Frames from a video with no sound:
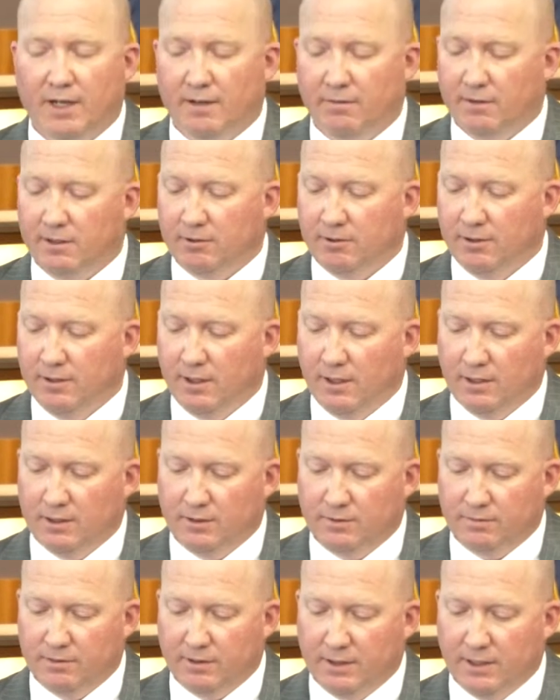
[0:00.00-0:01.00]

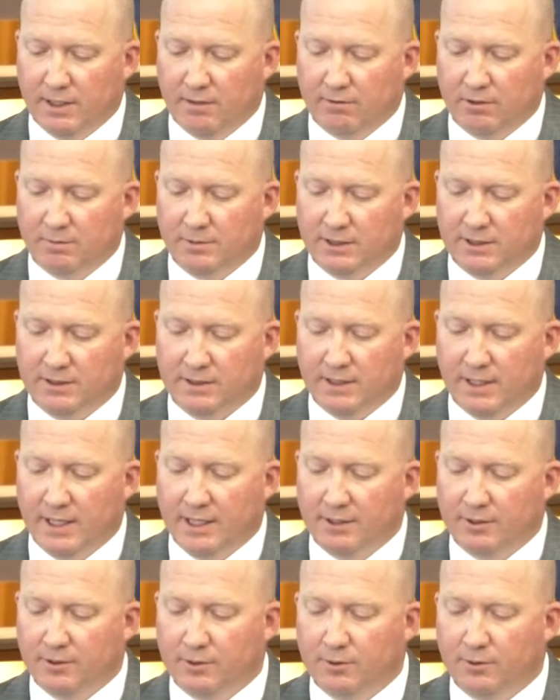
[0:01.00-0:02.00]
$500 for government,
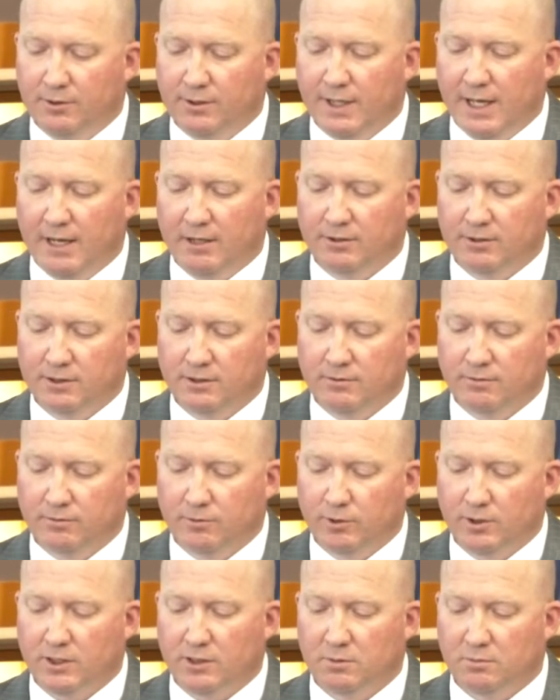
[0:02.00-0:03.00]
and $2,000
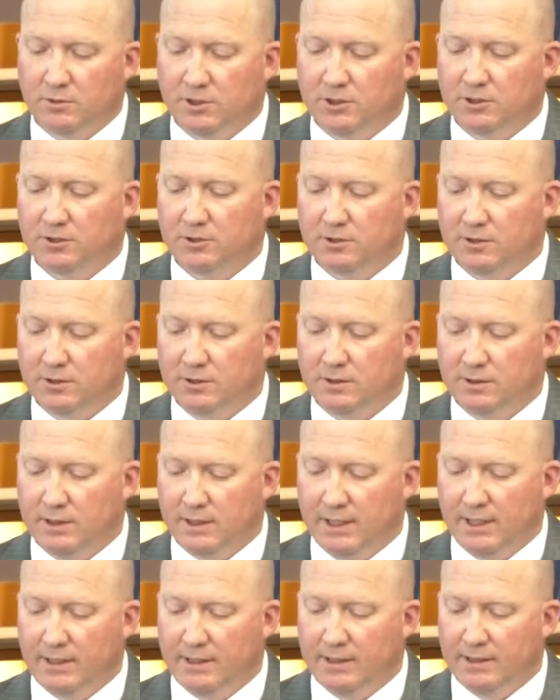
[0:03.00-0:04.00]
for commercial
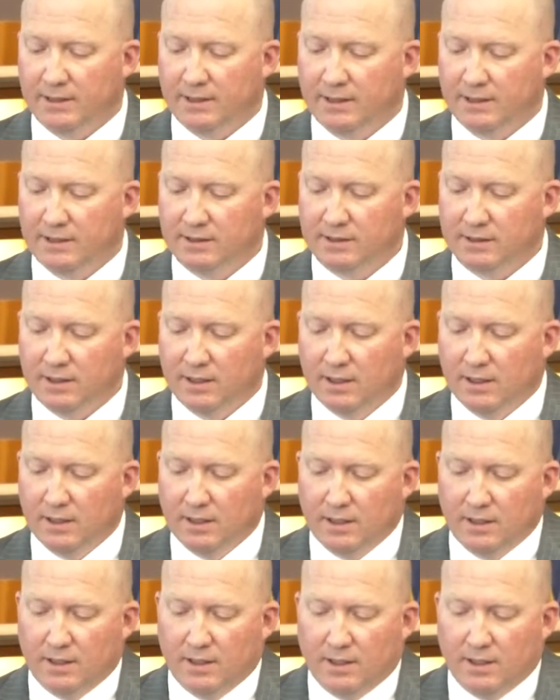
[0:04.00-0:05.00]
entities.
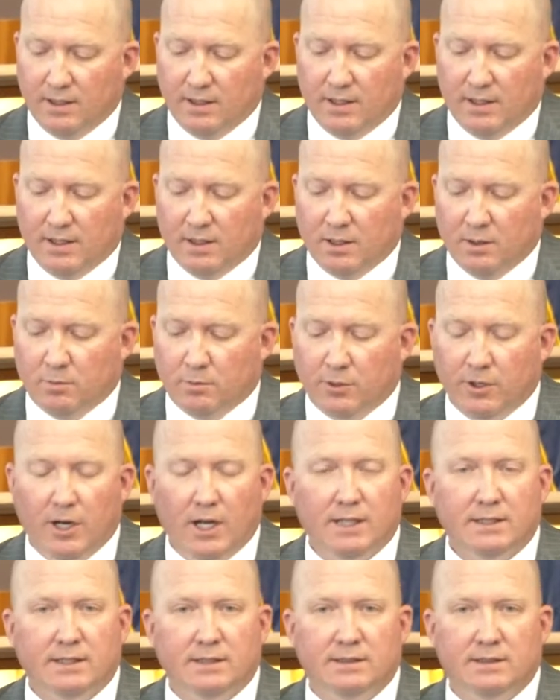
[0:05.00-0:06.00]
The
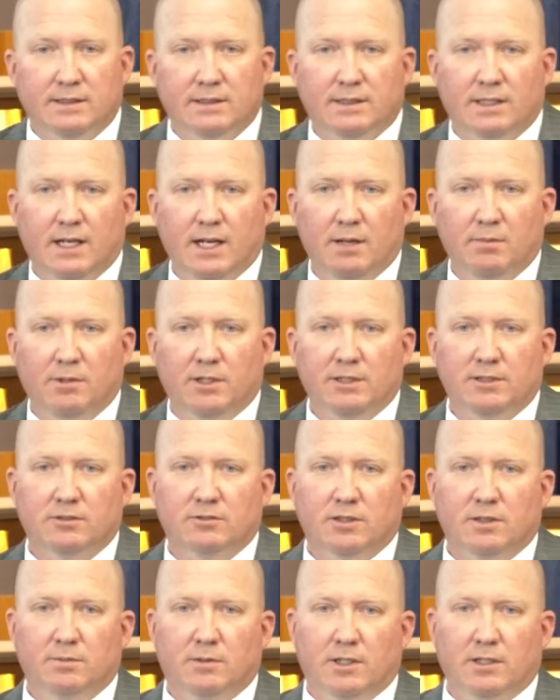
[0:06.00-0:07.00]
processing time on
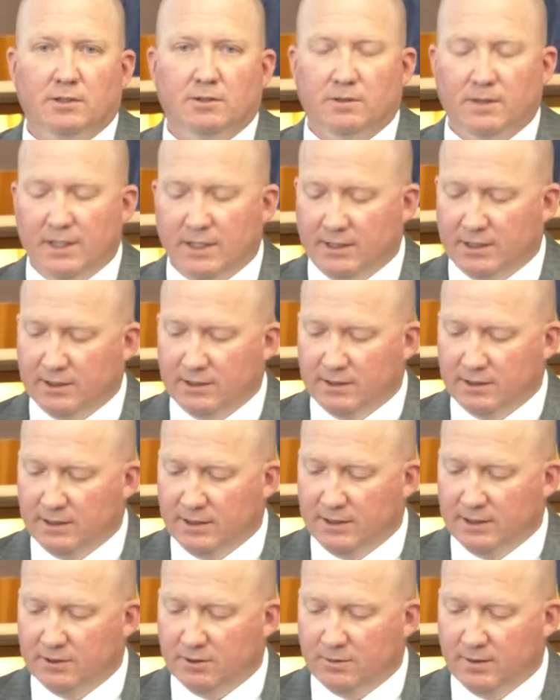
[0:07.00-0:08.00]
stream
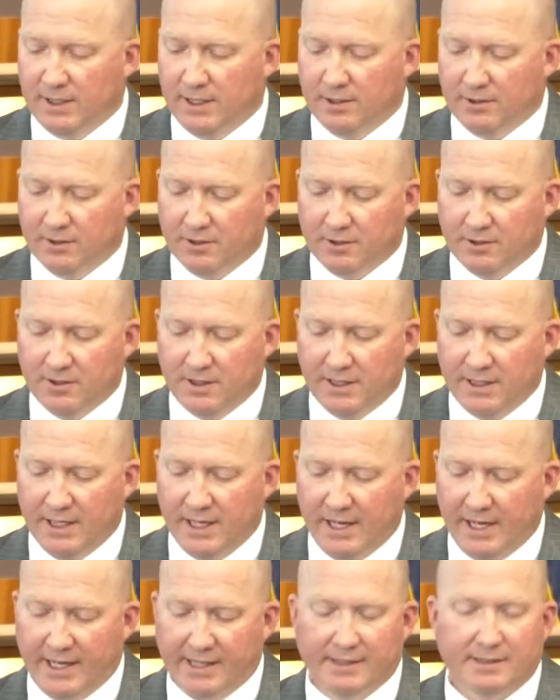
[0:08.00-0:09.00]
alterations is around 30
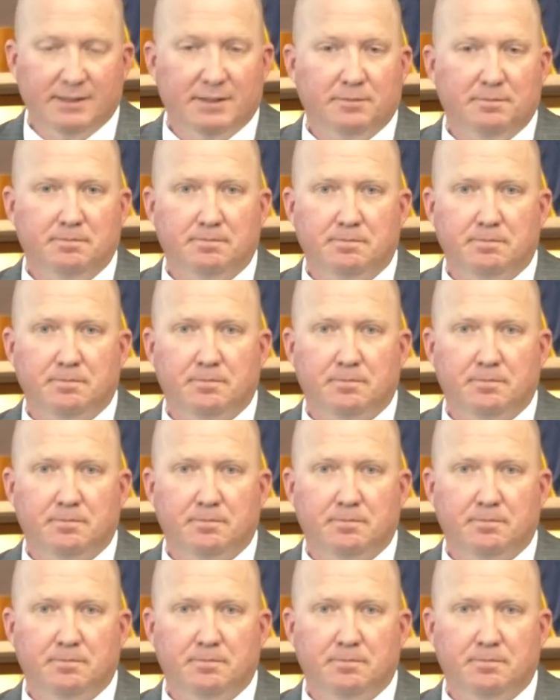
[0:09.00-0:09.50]
days.